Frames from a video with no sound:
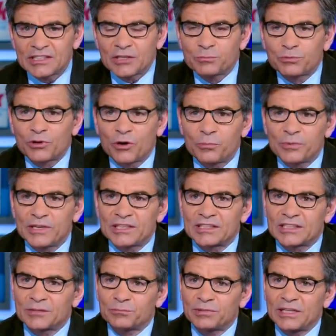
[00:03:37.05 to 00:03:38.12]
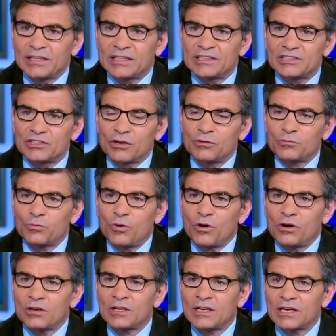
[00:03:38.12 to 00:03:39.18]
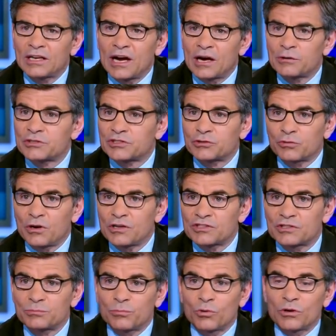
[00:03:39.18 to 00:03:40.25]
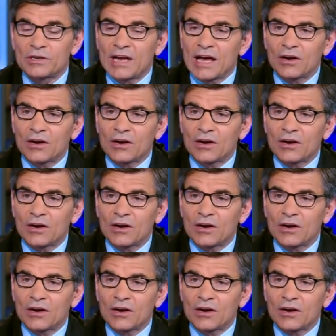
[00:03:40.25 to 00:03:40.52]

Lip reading: Is it appropriate to completely stonewall Congress across the board,